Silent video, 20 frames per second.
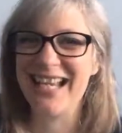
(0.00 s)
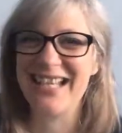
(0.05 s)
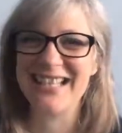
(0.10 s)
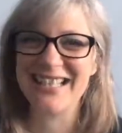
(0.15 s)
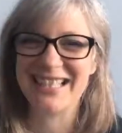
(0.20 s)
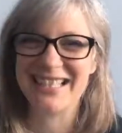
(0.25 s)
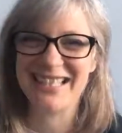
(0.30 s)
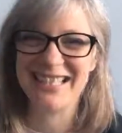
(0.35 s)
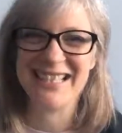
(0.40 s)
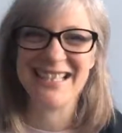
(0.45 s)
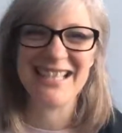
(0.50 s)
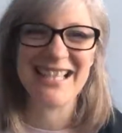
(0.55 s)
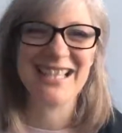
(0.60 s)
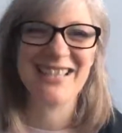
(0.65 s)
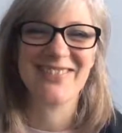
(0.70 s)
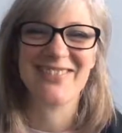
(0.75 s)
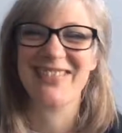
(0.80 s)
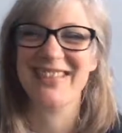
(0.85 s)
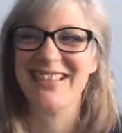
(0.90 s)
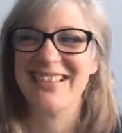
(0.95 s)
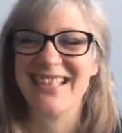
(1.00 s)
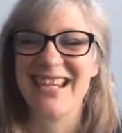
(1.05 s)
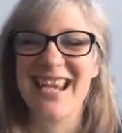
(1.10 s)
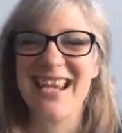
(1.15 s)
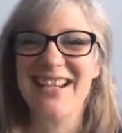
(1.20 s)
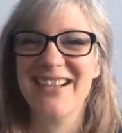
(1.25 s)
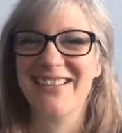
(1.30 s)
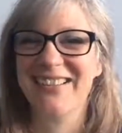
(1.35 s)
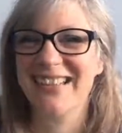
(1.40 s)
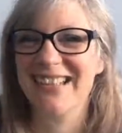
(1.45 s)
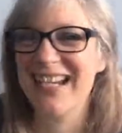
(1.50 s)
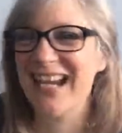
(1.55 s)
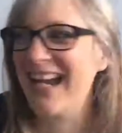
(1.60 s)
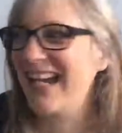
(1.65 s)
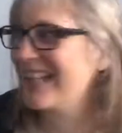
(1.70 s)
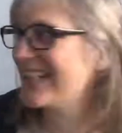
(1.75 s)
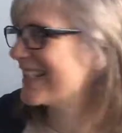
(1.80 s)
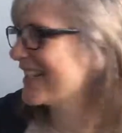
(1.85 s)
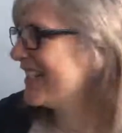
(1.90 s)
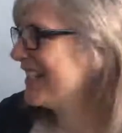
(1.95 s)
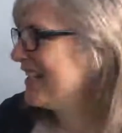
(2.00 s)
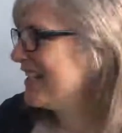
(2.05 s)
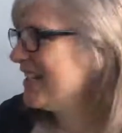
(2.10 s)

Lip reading: She's desperate to get in on the act.